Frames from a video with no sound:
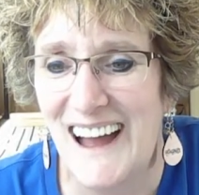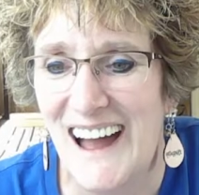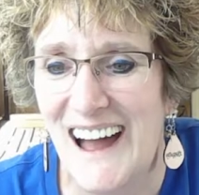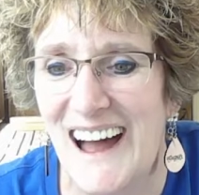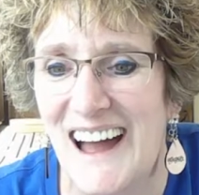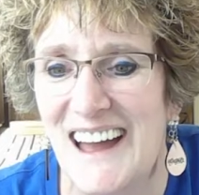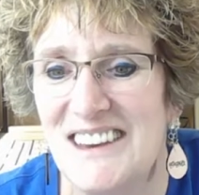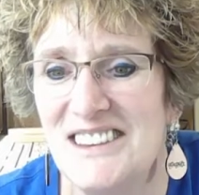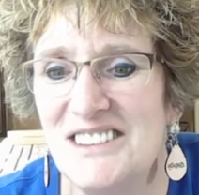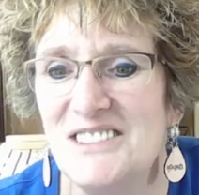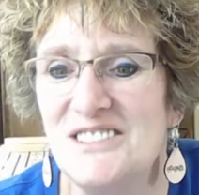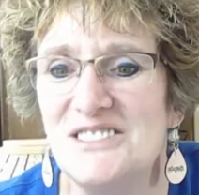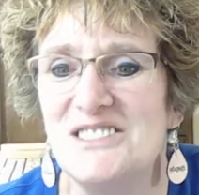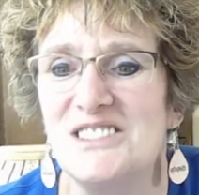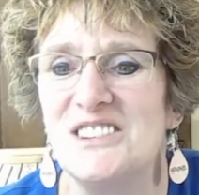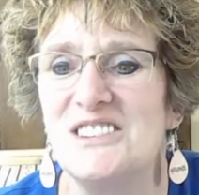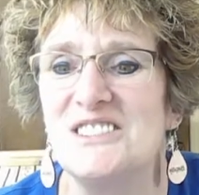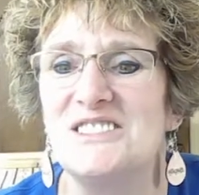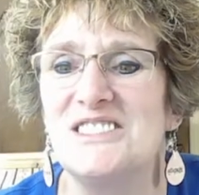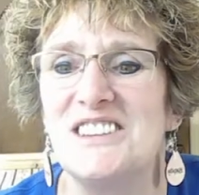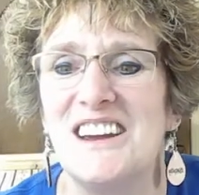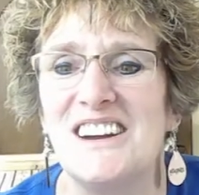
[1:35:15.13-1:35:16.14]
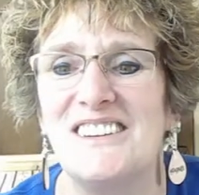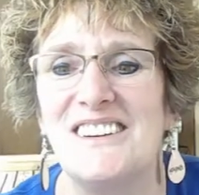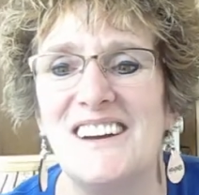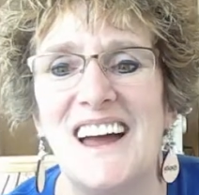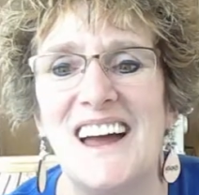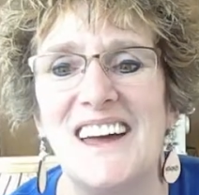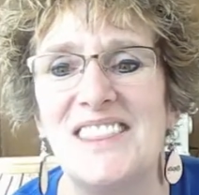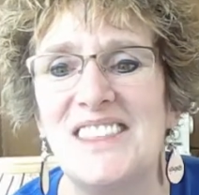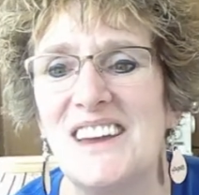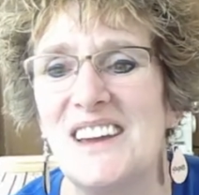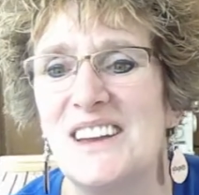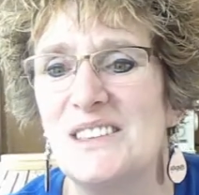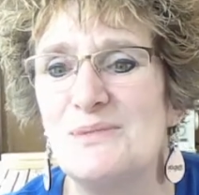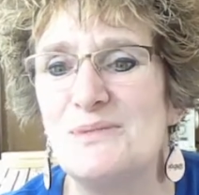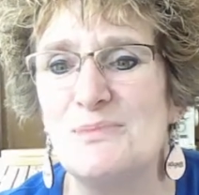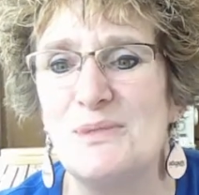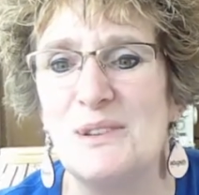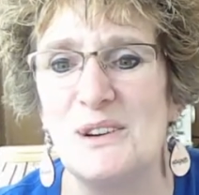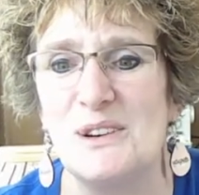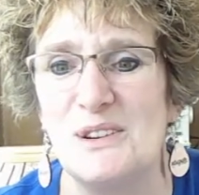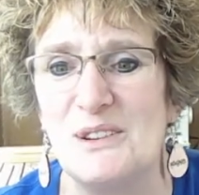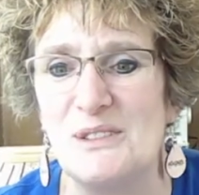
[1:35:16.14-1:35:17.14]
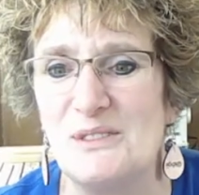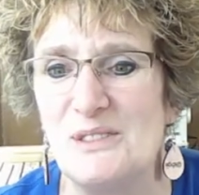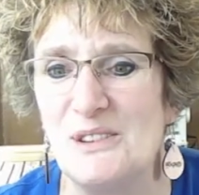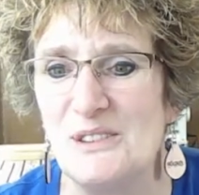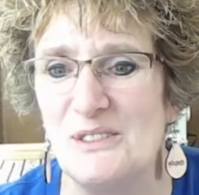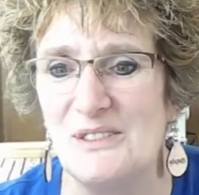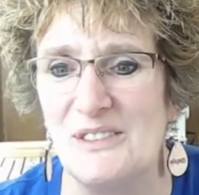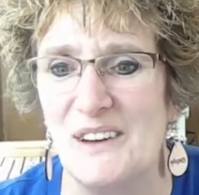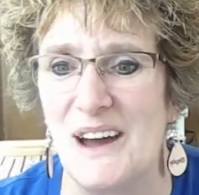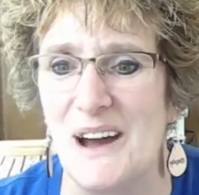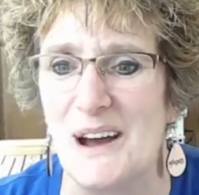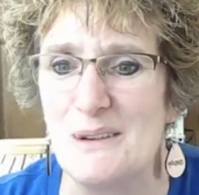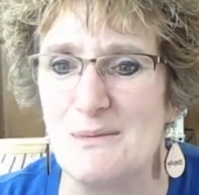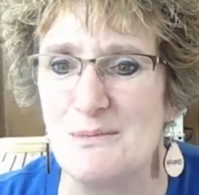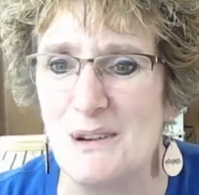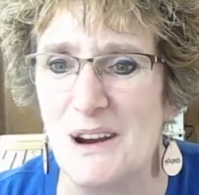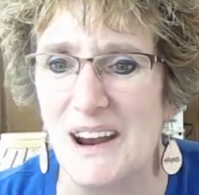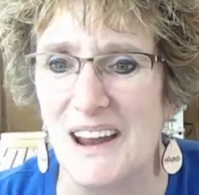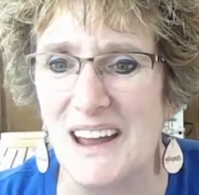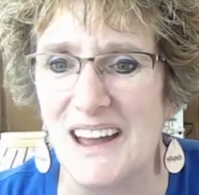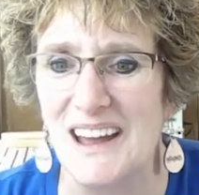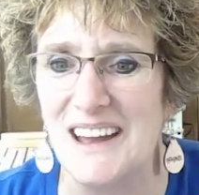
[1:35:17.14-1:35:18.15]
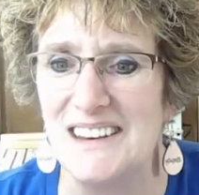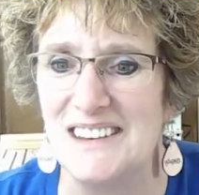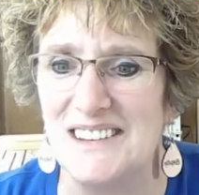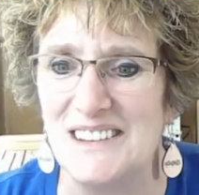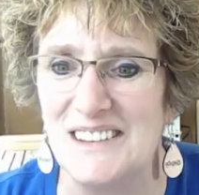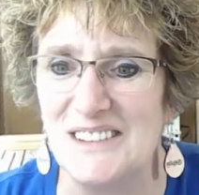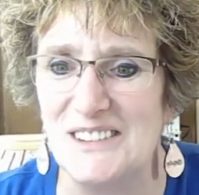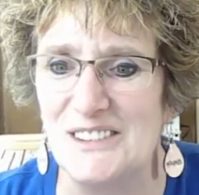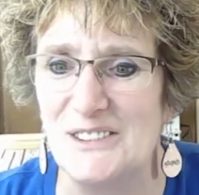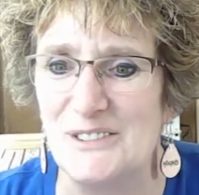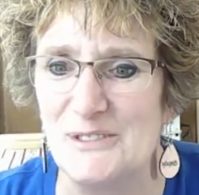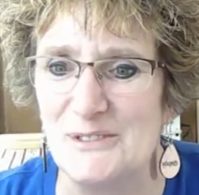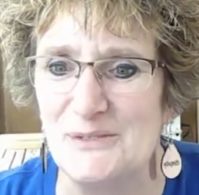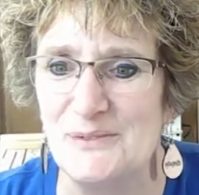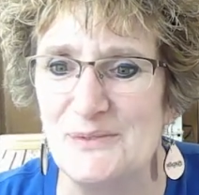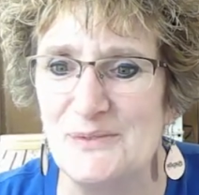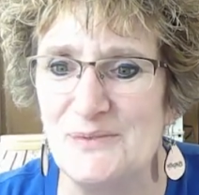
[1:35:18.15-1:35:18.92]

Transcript: I do too, Terry. I think it's beautiful fabric. I do.